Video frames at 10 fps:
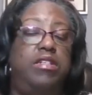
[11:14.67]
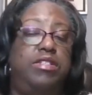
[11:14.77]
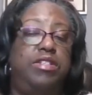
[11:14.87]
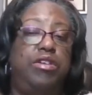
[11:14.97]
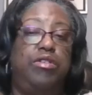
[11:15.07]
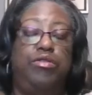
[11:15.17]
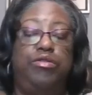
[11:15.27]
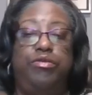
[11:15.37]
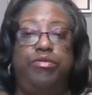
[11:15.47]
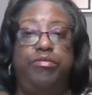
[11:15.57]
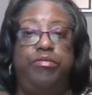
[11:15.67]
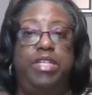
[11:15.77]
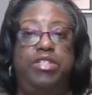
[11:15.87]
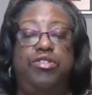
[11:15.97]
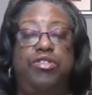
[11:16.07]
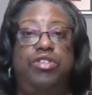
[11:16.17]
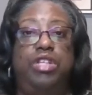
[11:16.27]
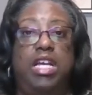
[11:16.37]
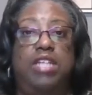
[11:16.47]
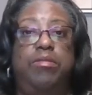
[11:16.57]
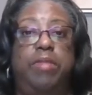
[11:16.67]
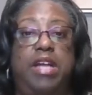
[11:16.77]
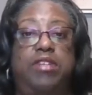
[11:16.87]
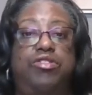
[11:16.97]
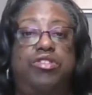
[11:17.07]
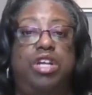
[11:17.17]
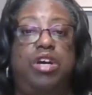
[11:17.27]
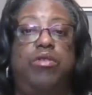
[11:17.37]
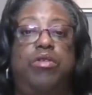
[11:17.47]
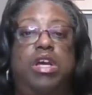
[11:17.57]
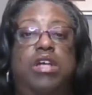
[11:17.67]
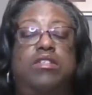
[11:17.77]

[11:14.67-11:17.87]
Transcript: So make sure you let your manager know